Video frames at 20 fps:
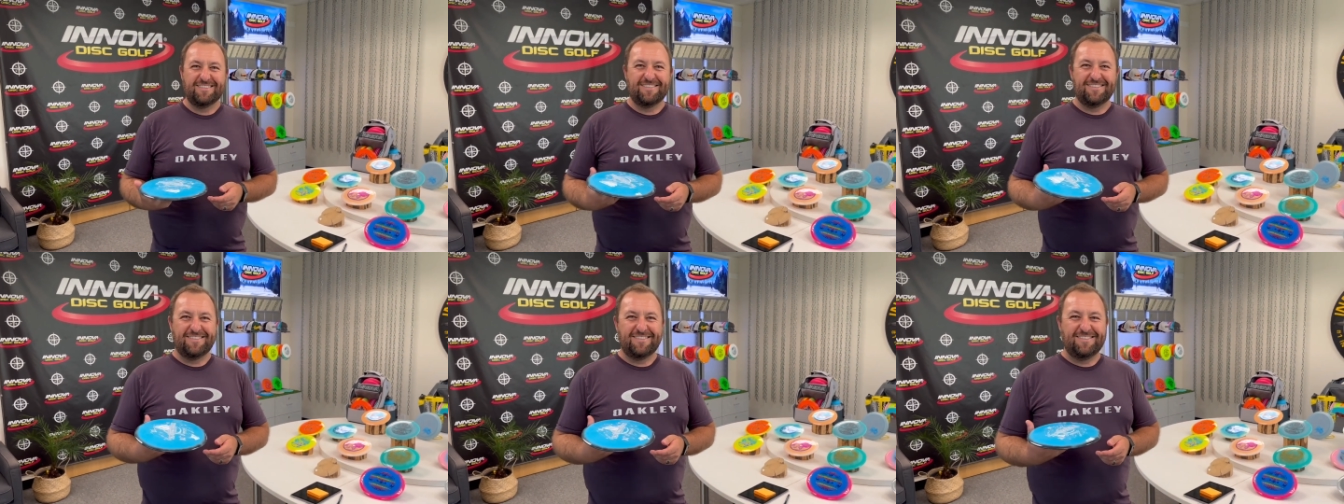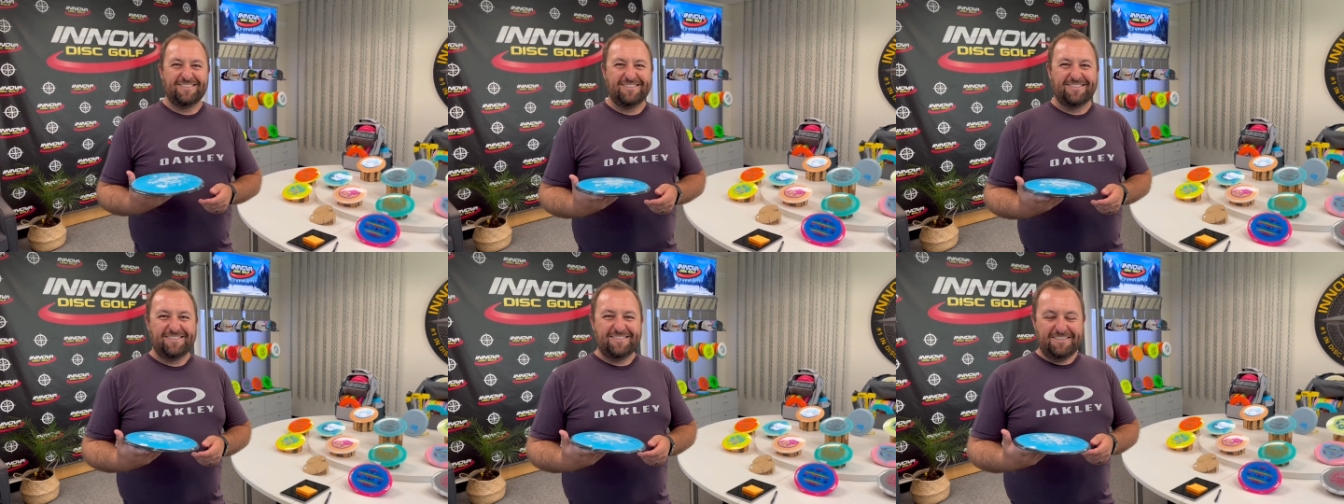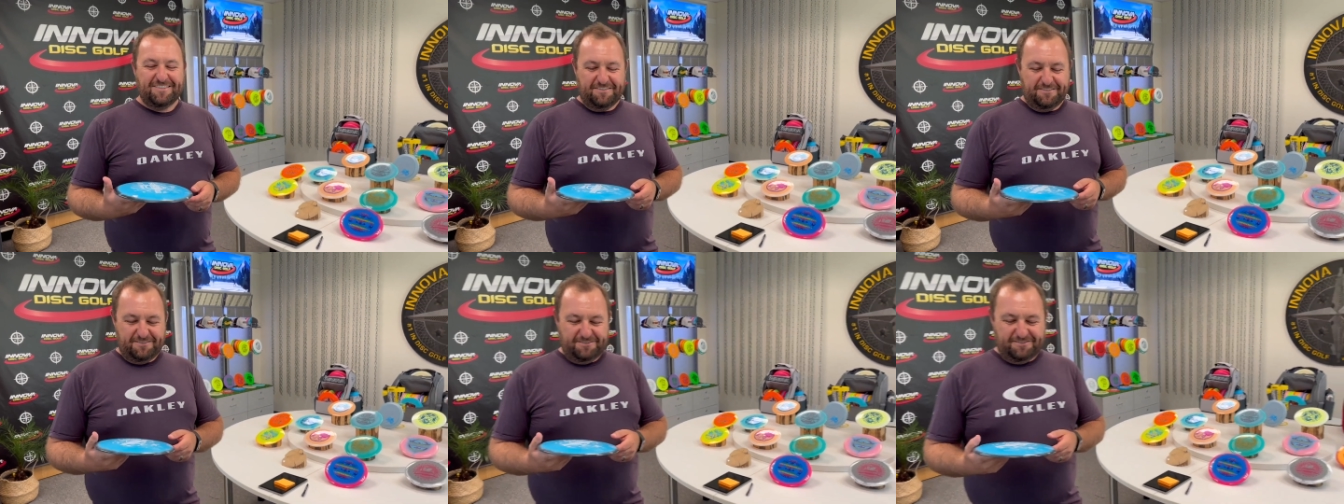
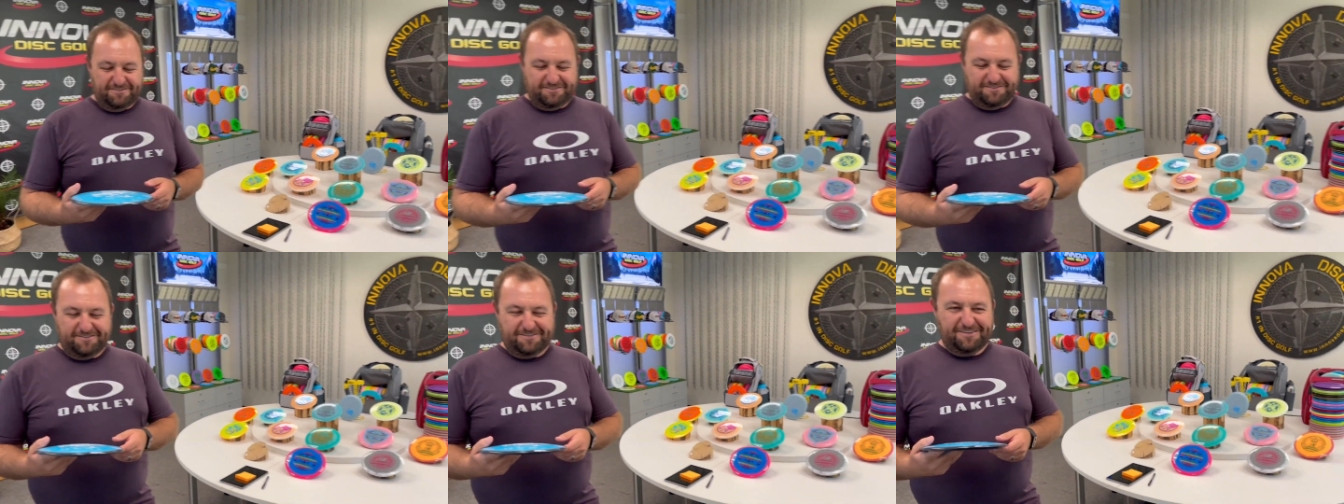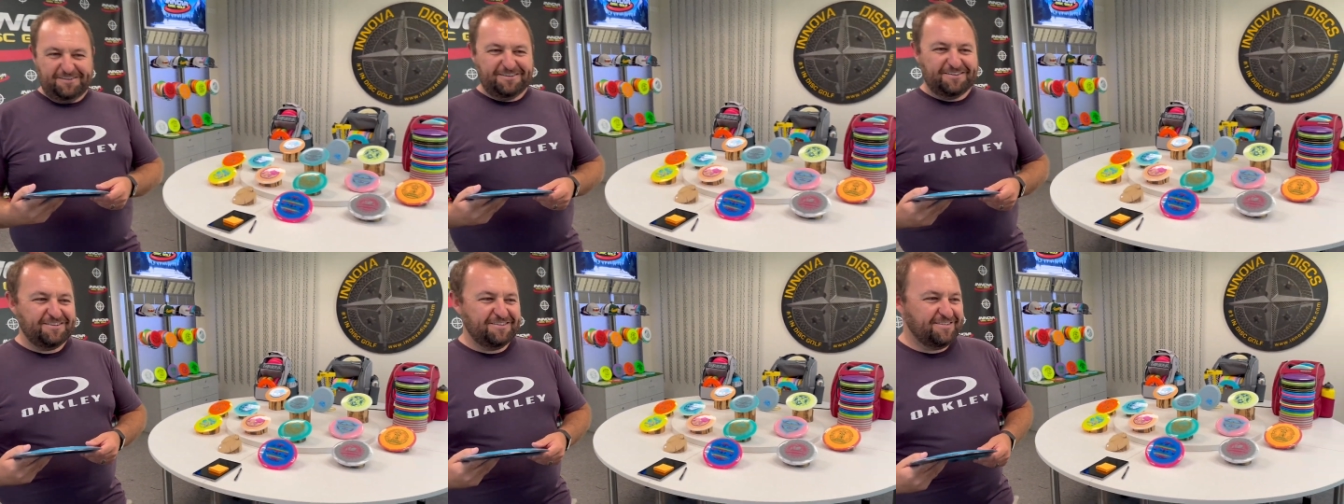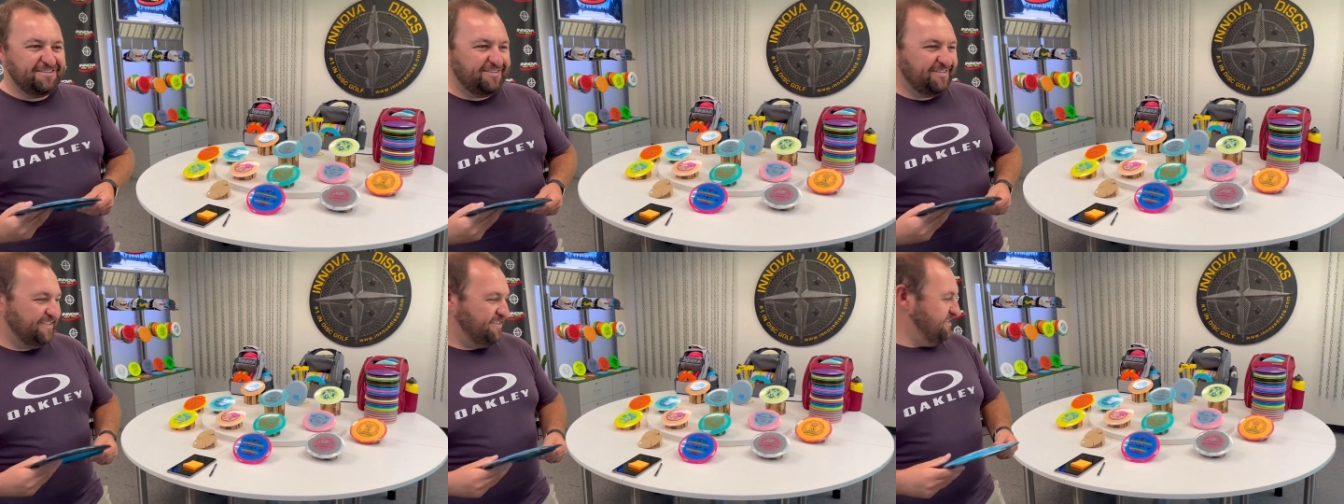Nice.
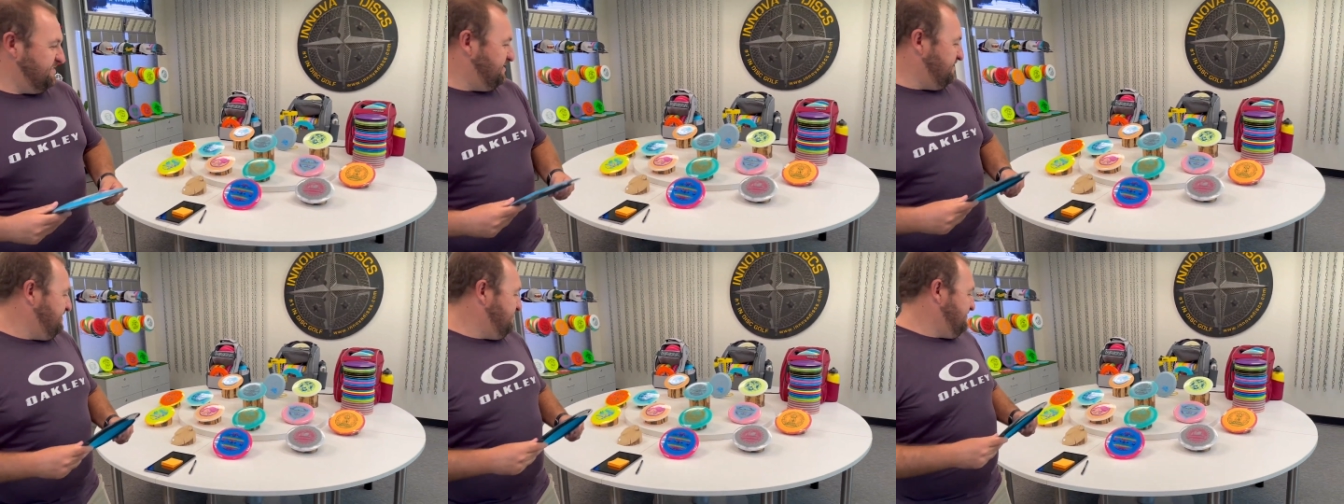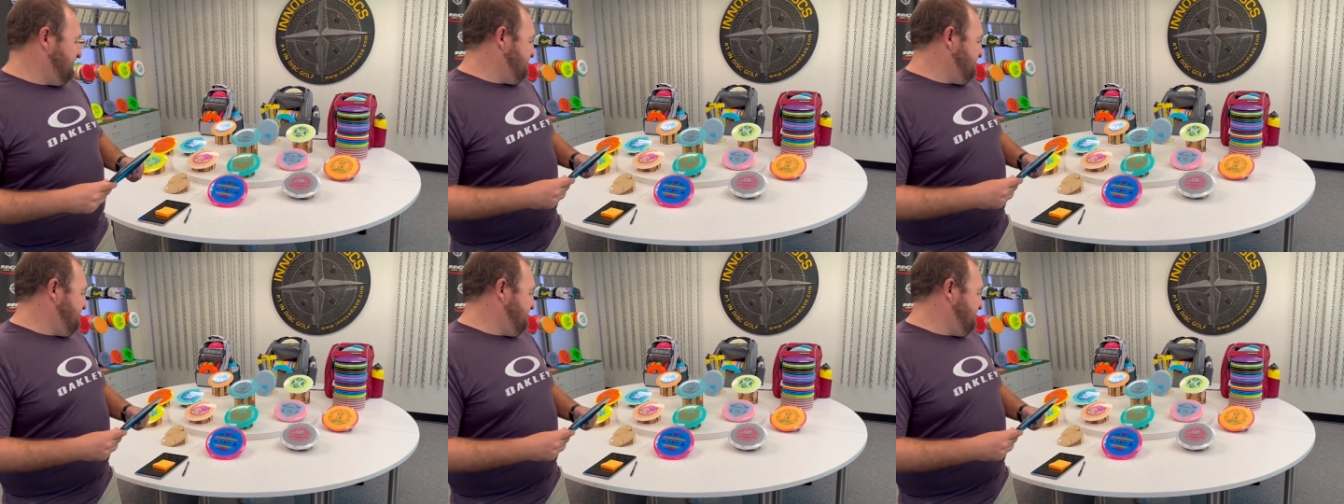And yeah, we're